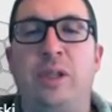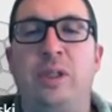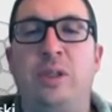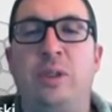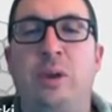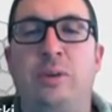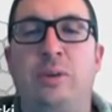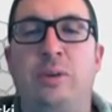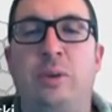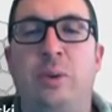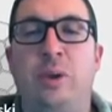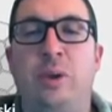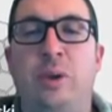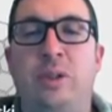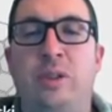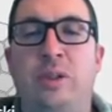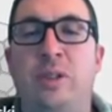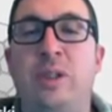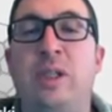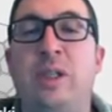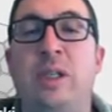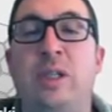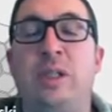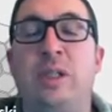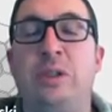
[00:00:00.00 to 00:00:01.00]
So if you want to
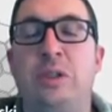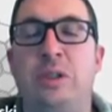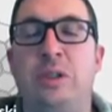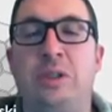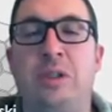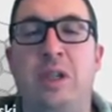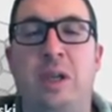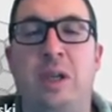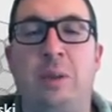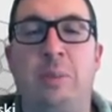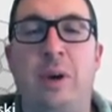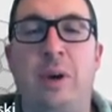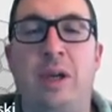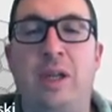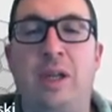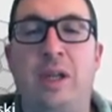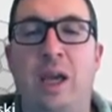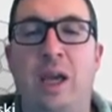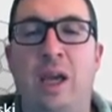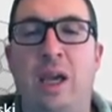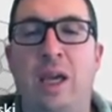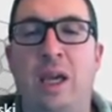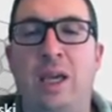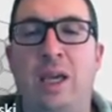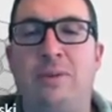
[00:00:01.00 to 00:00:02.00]
see just day by
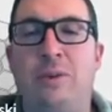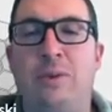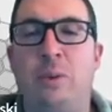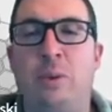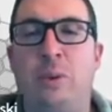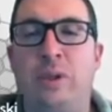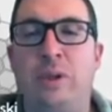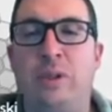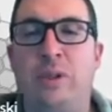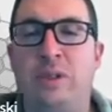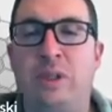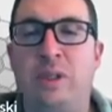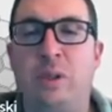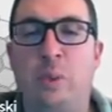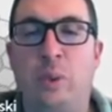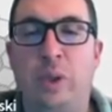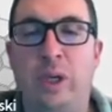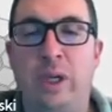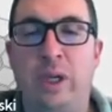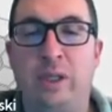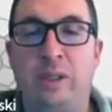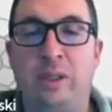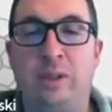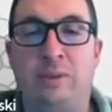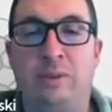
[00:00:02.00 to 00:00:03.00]
day, if you want to see
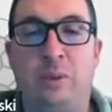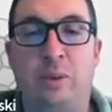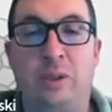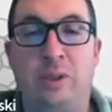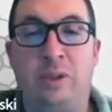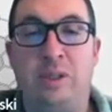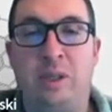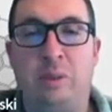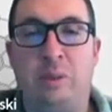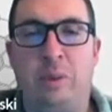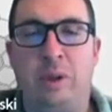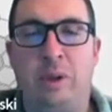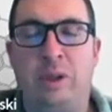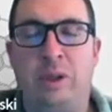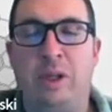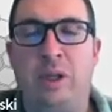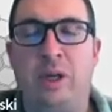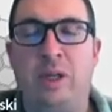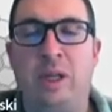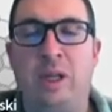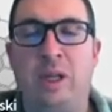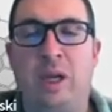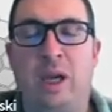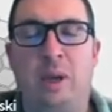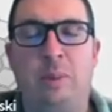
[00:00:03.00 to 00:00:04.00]
weeks, if you want to see a month at
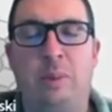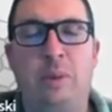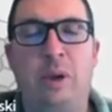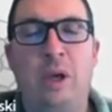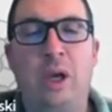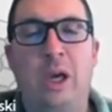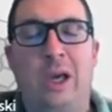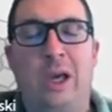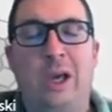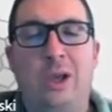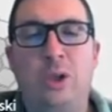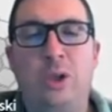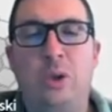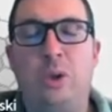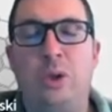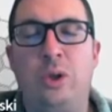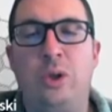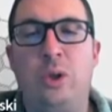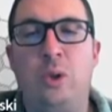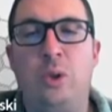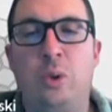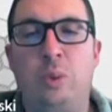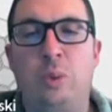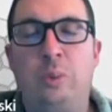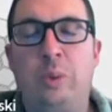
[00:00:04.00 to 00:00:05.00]
a time, you can
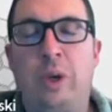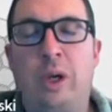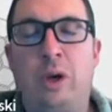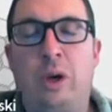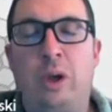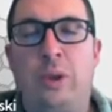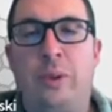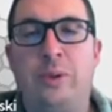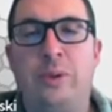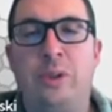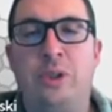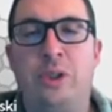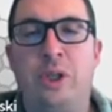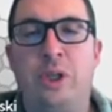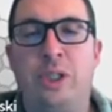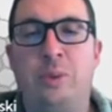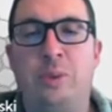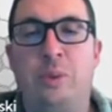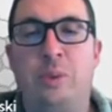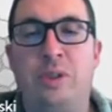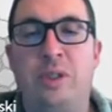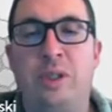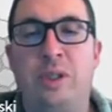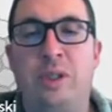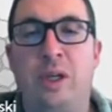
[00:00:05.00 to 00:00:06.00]
make all those
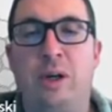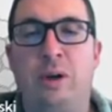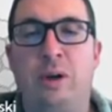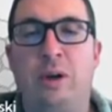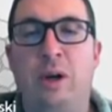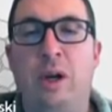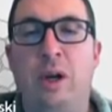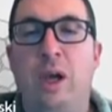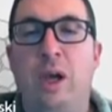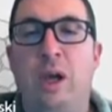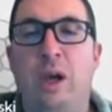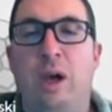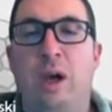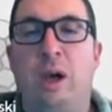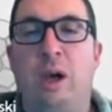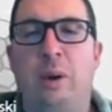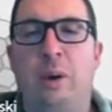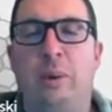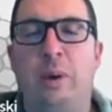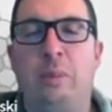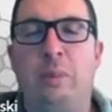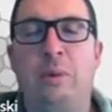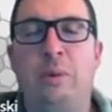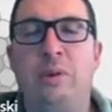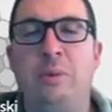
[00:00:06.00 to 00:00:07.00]
adjustments here.
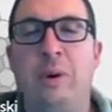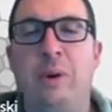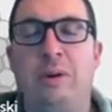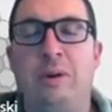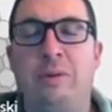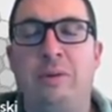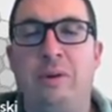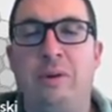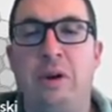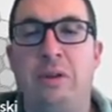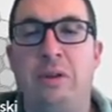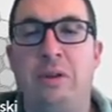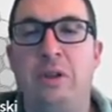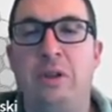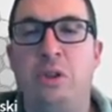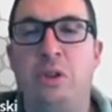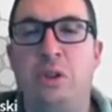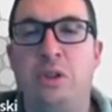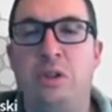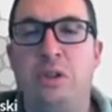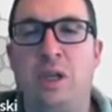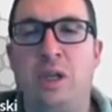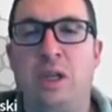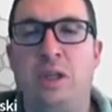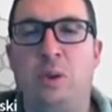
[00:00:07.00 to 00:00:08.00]
I believe by default, it's
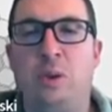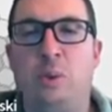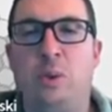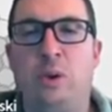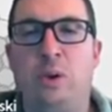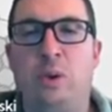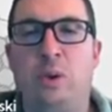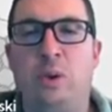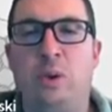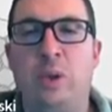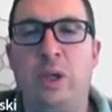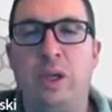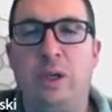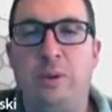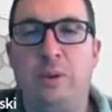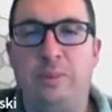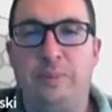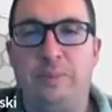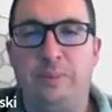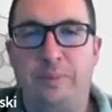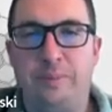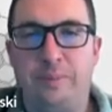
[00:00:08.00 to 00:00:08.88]
just set to 1 week.